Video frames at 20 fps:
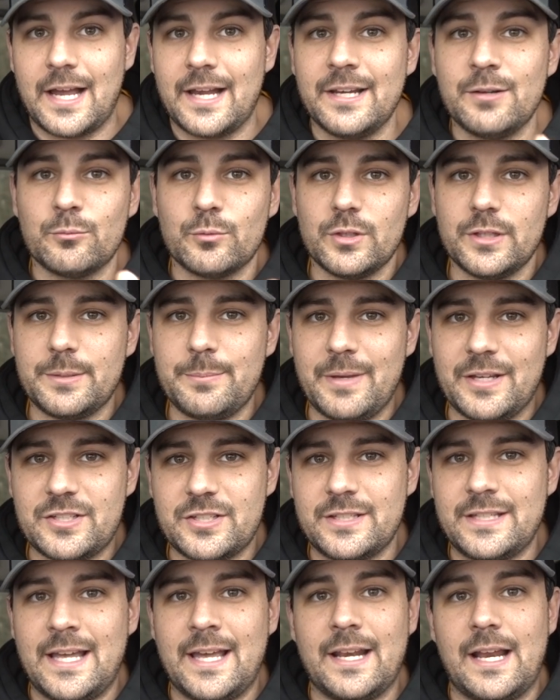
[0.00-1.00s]
I didn't really
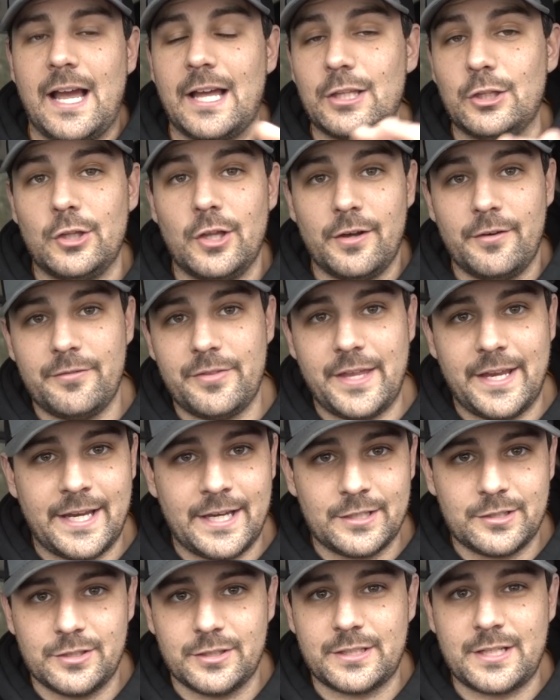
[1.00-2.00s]
mention that. I love the
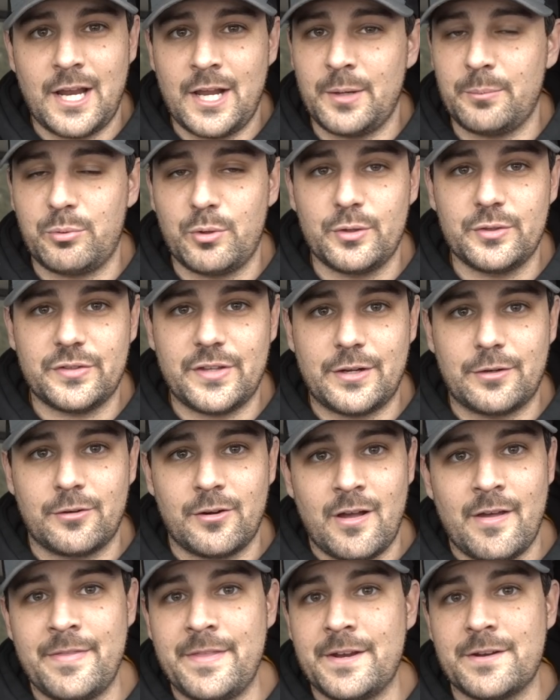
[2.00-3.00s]
Hankook Dynapros that are
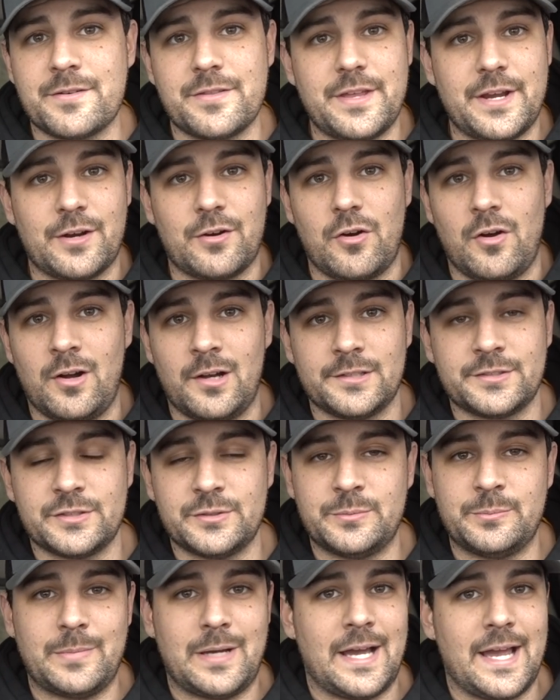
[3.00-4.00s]
on there. They're awesome.